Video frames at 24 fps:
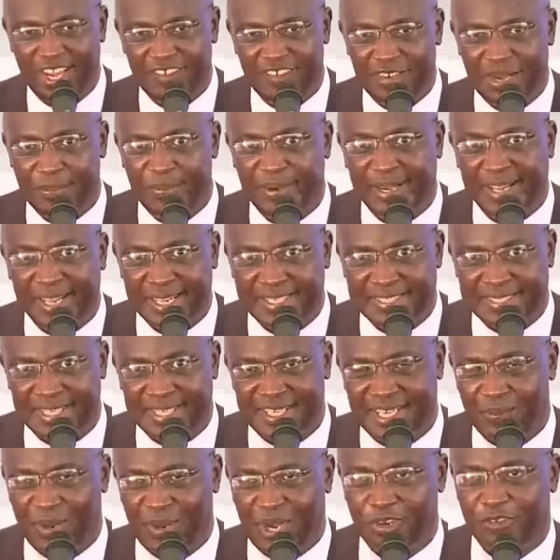have
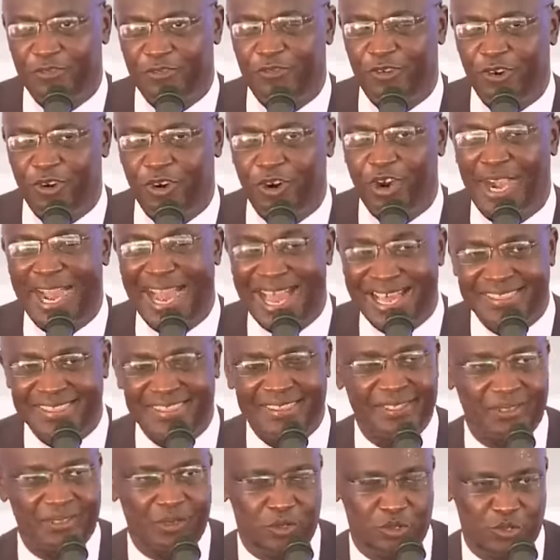abrogated about 4
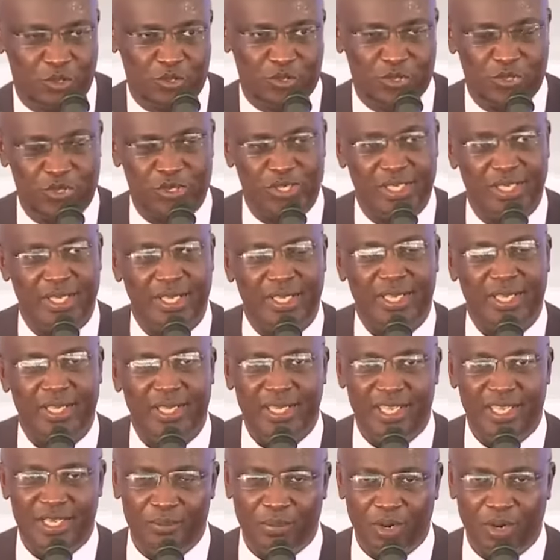earth roads
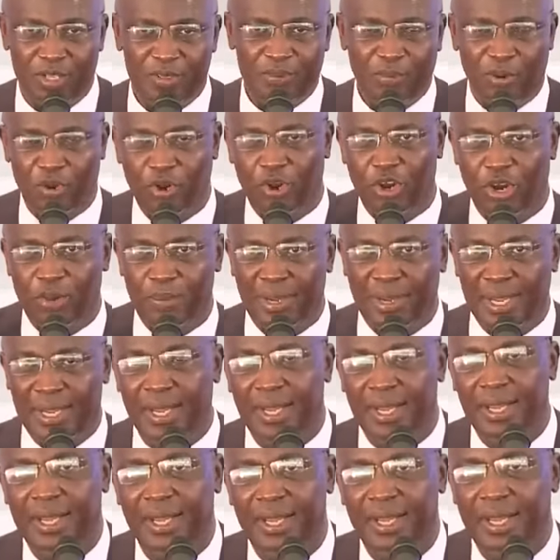in both
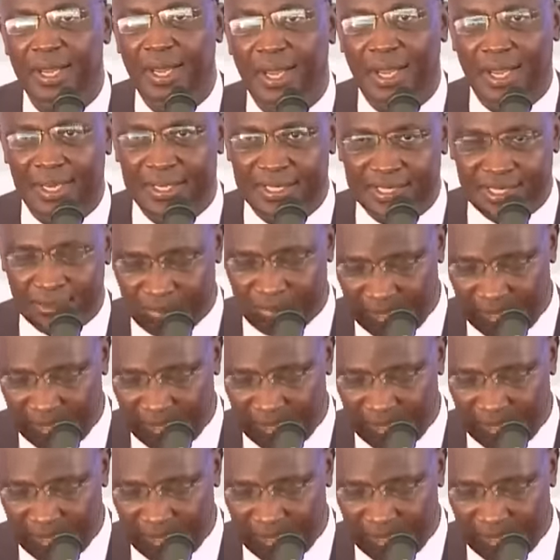Bungoma and